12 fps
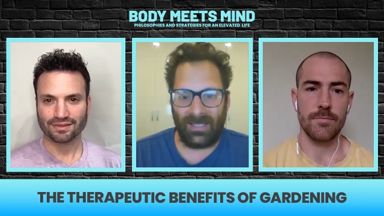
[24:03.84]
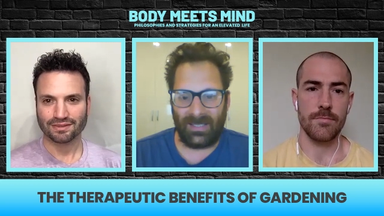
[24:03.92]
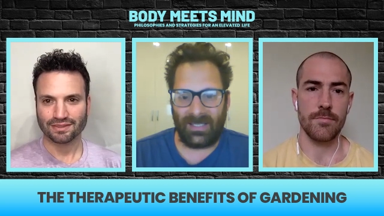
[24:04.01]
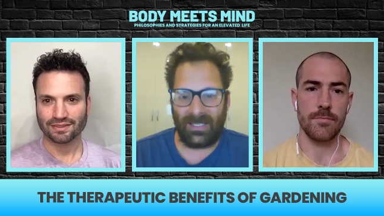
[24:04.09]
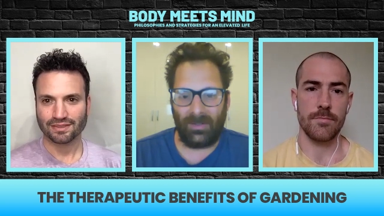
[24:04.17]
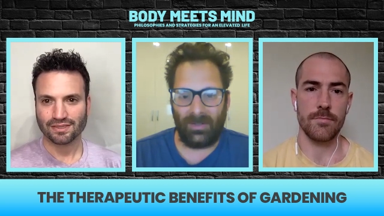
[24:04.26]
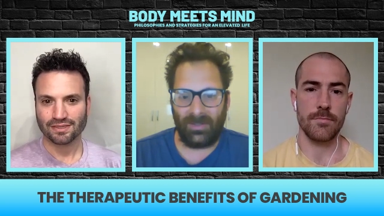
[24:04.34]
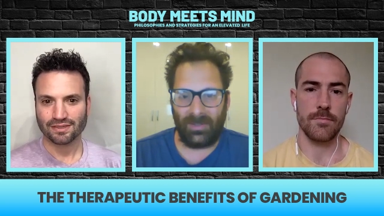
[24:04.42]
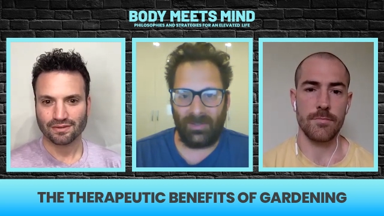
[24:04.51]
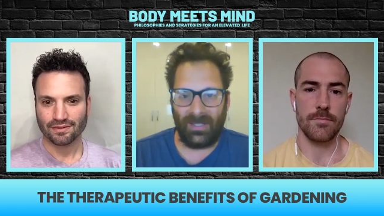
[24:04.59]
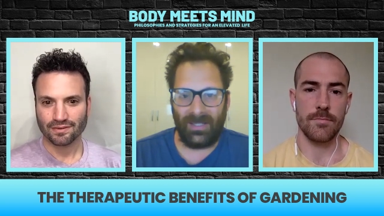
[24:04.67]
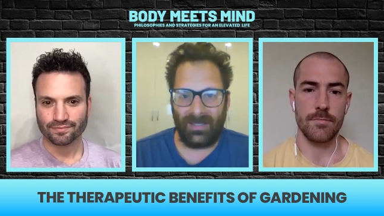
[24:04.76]
Speaker 1: sit still and
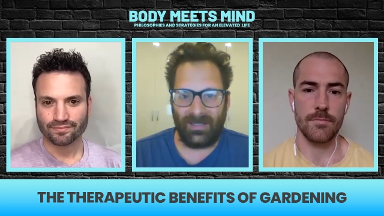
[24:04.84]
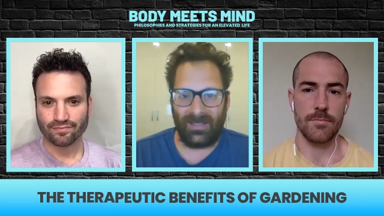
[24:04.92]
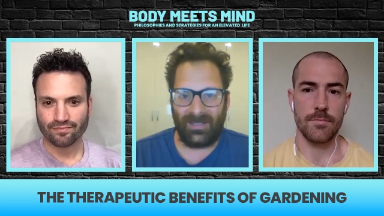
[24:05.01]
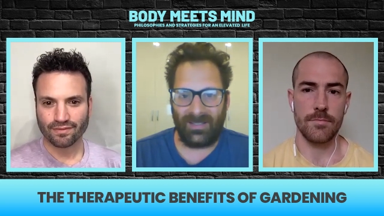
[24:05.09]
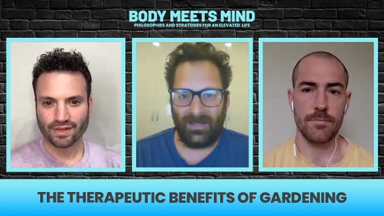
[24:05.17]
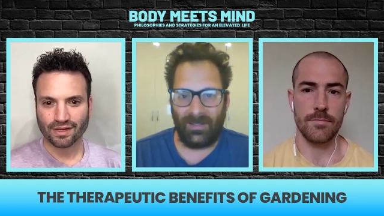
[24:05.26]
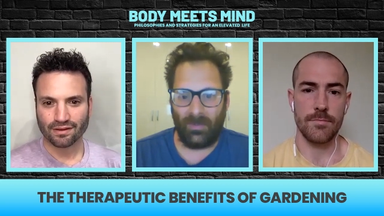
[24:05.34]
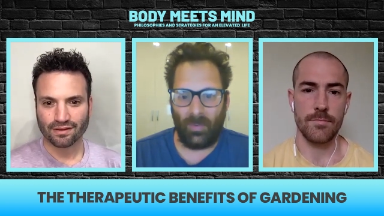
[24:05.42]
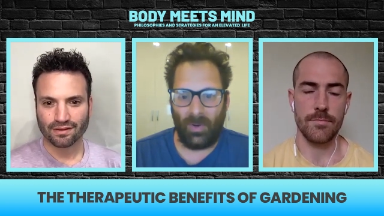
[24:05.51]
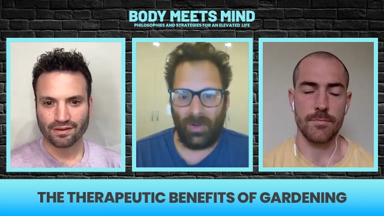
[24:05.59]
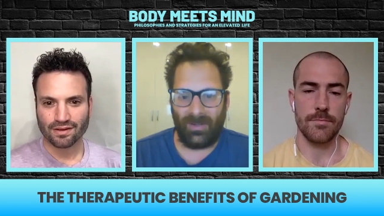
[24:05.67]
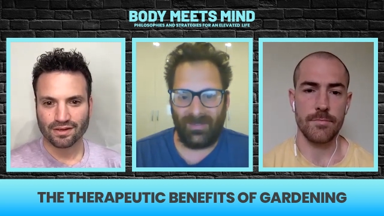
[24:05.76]
do things that
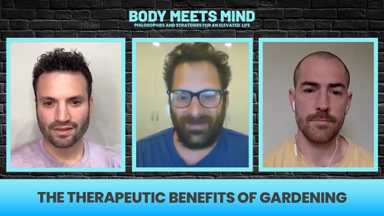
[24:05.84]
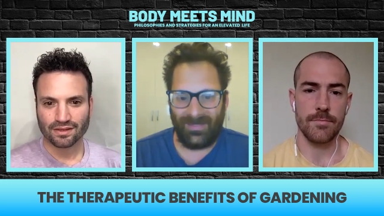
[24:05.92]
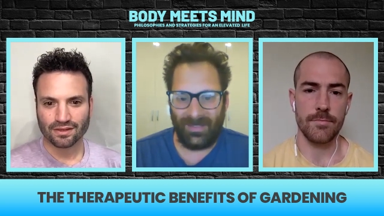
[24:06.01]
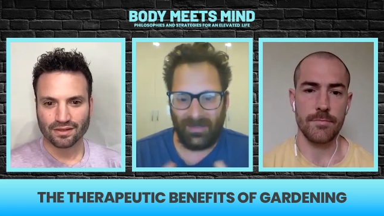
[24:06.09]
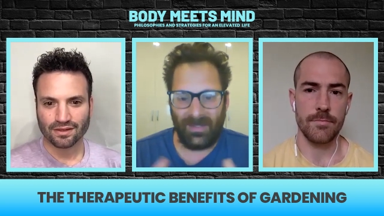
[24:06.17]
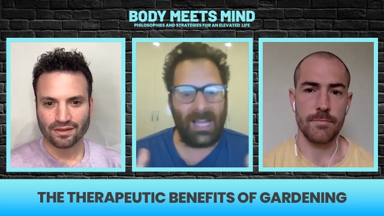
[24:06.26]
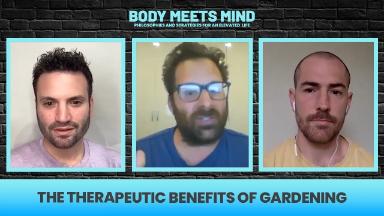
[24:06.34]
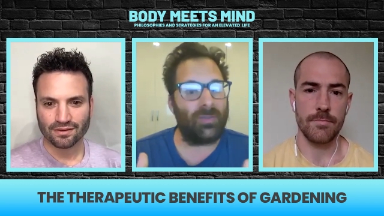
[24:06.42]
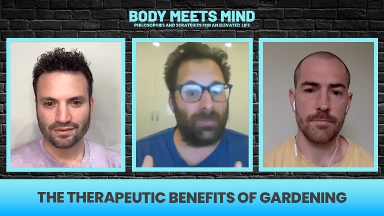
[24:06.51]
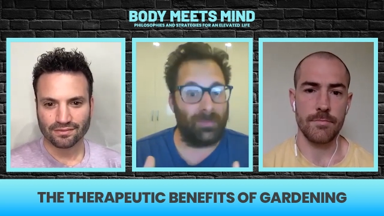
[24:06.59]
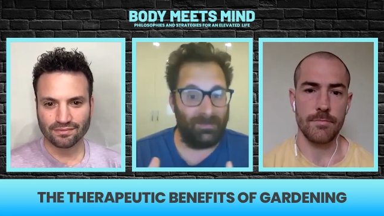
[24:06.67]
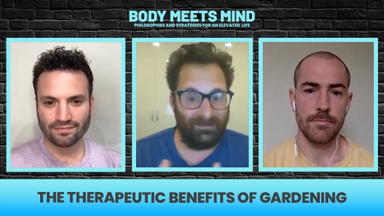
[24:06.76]
were
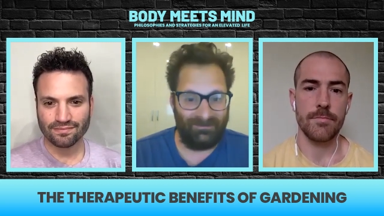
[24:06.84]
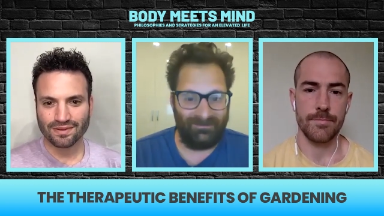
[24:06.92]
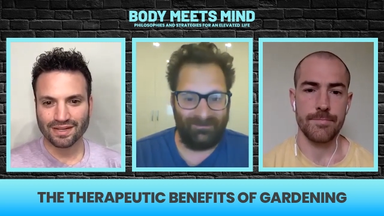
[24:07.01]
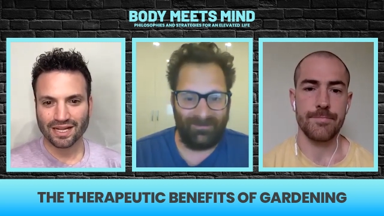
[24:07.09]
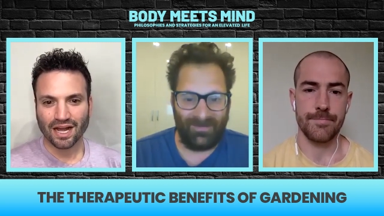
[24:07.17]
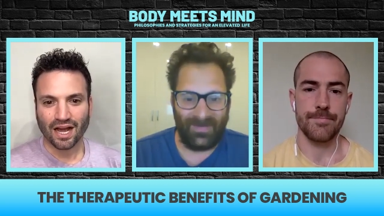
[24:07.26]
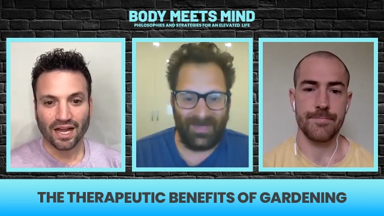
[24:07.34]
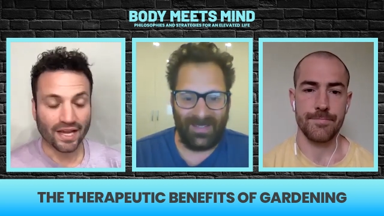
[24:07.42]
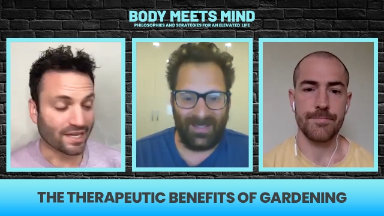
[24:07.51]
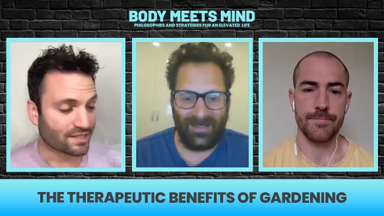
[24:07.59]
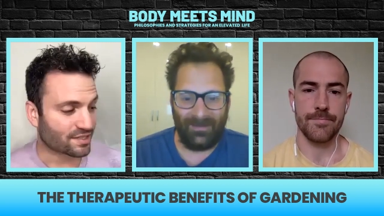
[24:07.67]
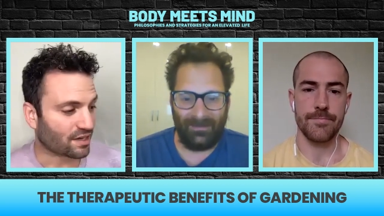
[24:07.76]
natural.
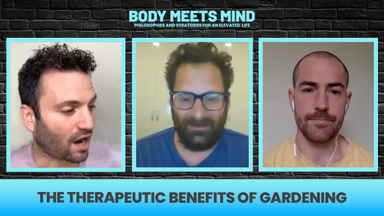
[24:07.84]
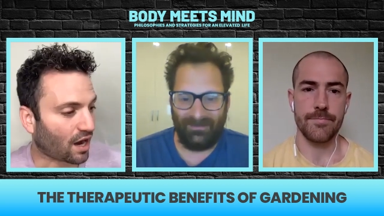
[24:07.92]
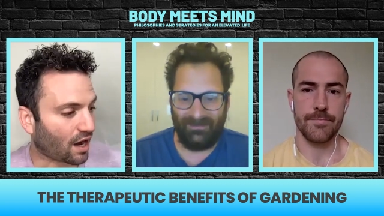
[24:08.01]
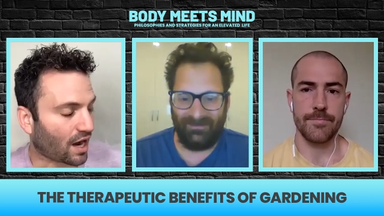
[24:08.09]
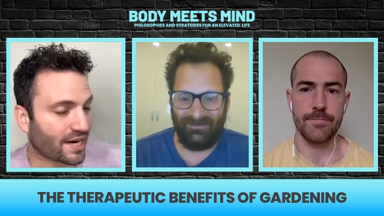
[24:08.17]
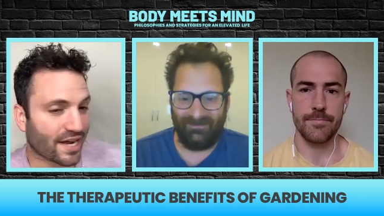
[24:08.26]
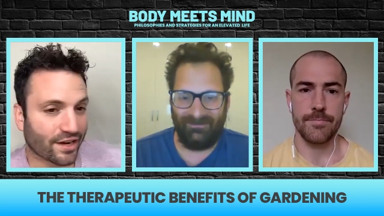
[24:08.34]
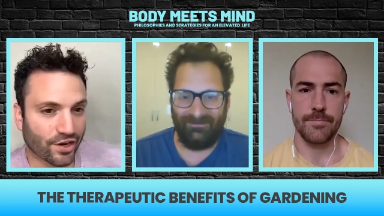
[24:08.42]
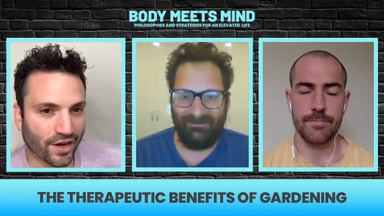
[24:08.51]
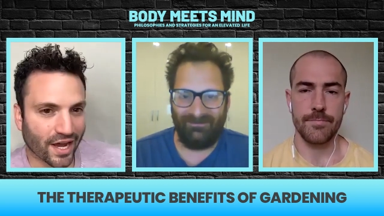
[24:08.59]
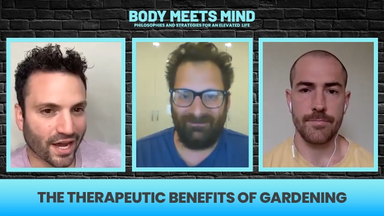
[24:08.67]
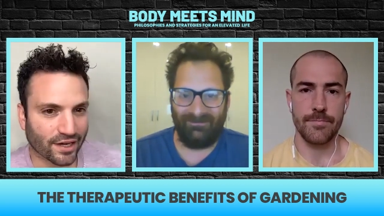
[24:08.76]
Speaker 2: Yes, I, I, now
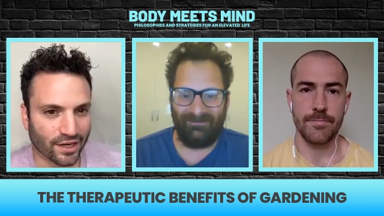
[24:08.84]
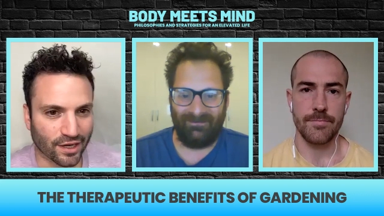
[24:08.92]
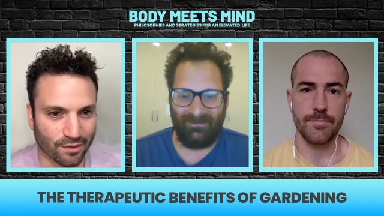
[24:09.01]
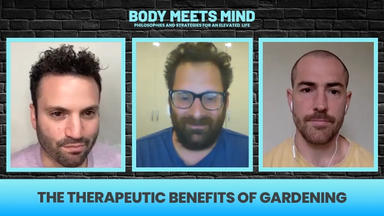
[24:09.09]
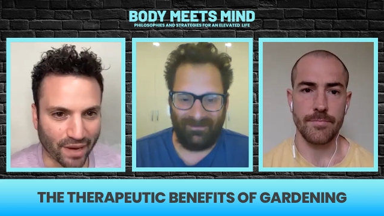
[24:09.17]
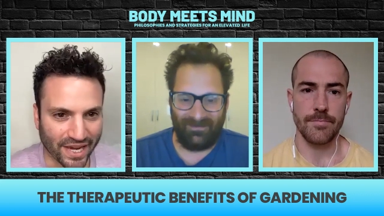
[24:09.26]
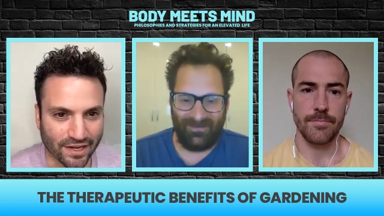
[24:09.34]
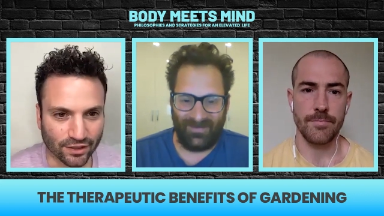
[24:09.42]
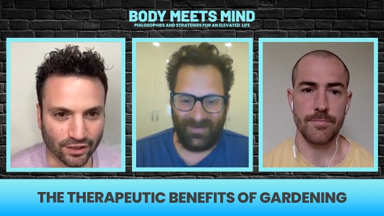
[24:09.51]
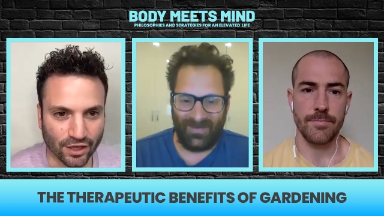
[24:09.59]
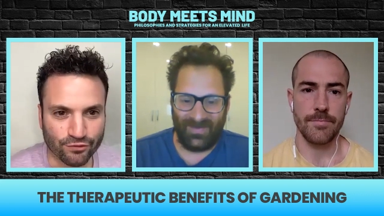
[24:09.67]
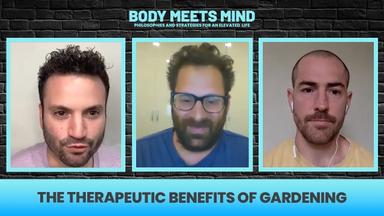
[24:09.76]
know how to bake a
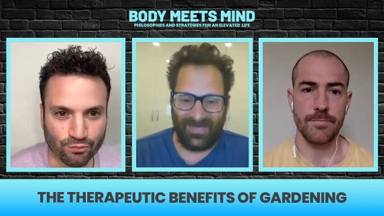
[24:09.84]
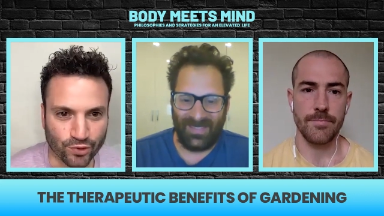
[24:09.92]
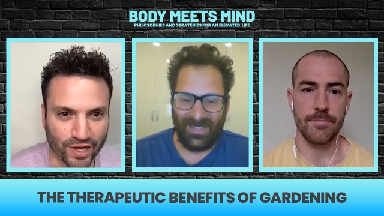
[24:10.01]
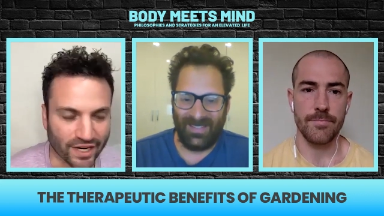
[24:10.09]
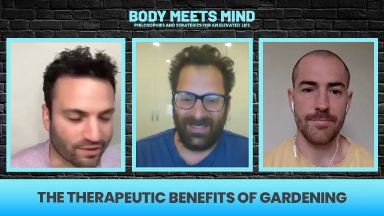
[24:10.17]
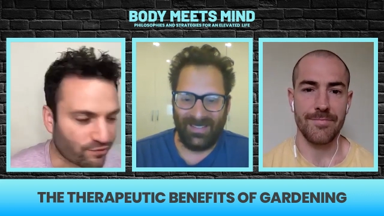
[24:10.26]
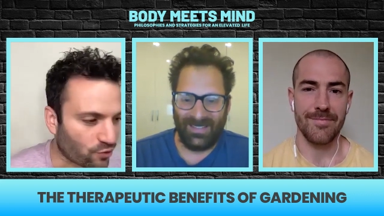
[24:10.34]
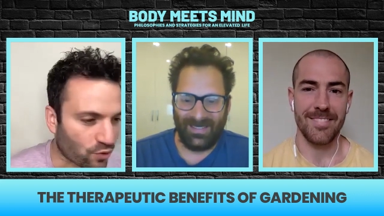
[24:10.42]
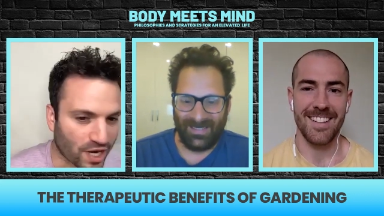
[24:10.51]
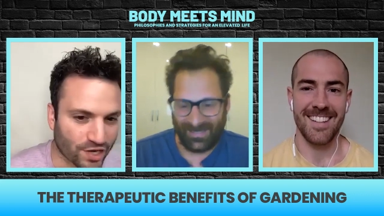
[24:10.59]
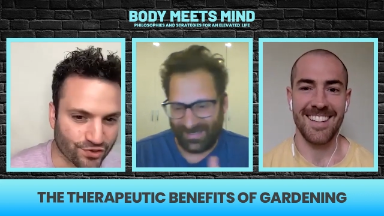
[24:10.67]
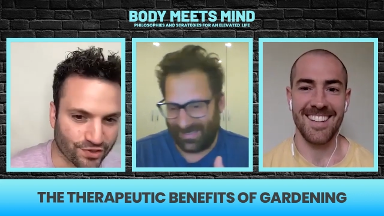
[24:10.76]
loaf of bread
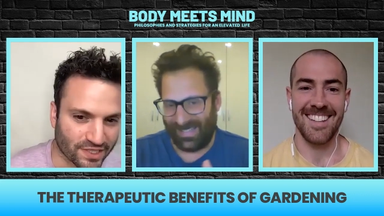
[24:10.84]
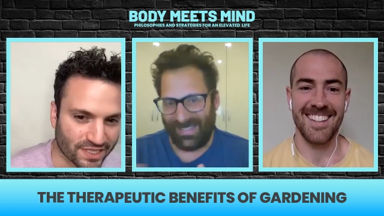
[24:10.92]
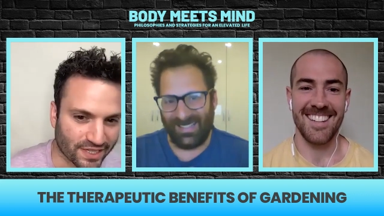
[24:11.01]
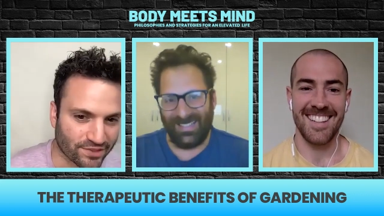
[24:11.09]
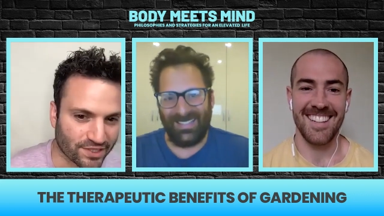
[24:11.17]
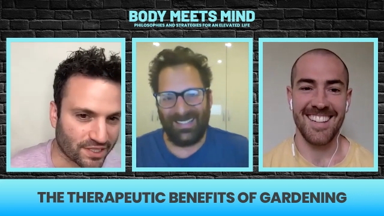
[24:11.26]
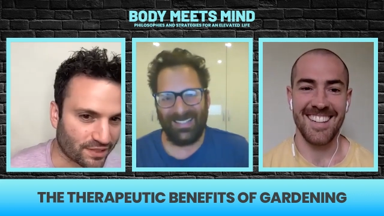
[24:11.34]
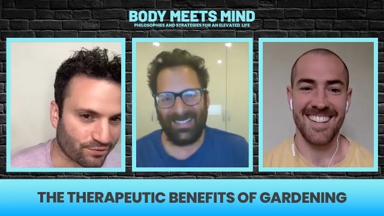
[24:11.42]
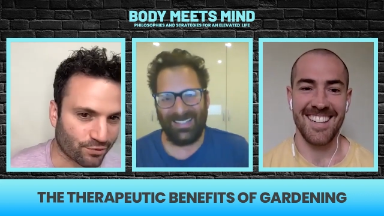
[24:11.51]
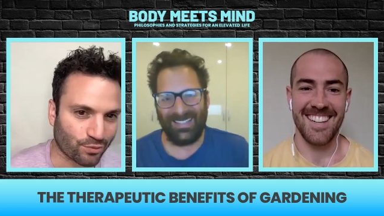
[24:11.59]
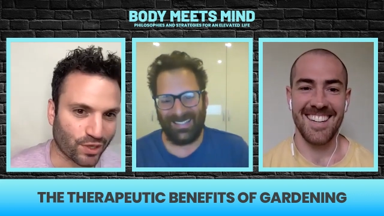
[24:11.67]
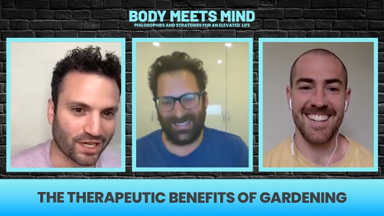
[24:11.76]
470
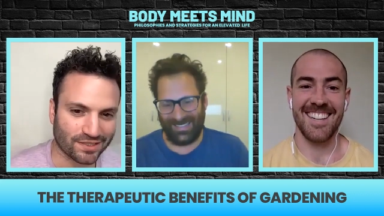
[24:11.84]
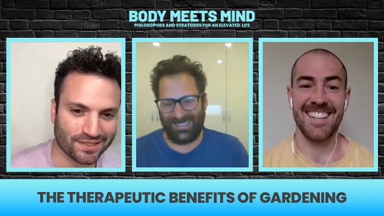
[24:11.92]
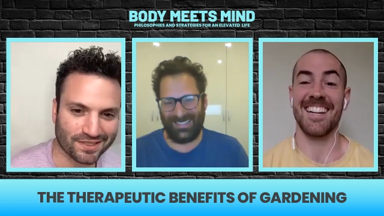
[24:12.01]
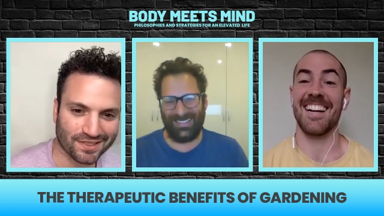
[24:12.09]
different ways.